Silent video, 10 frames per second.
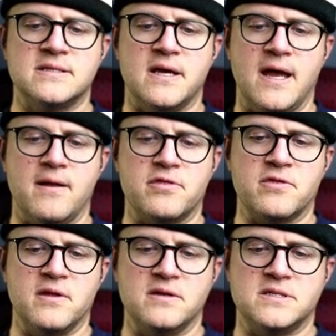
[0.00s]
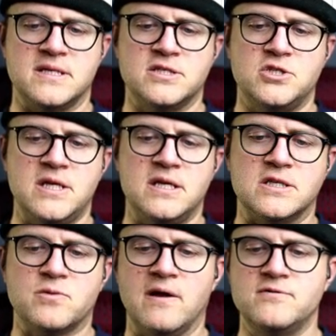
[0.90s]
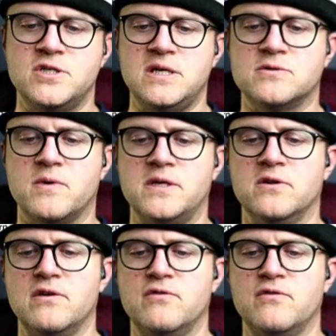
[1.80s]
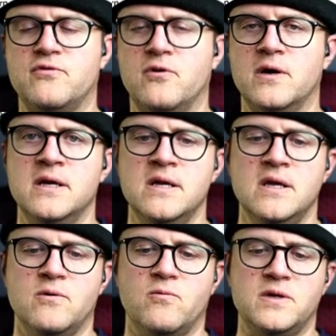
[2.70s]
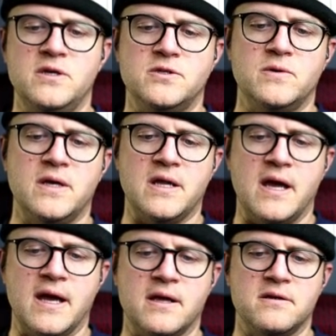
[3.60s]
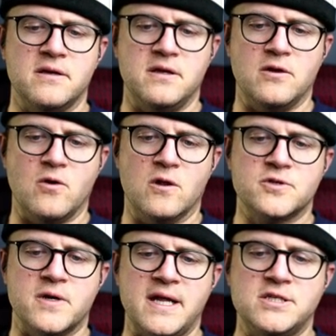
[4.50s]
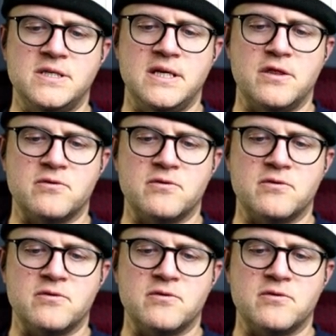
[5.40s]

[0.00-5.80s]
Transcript: 6G to 12G is what you're looking for when you're doing Ultra HD.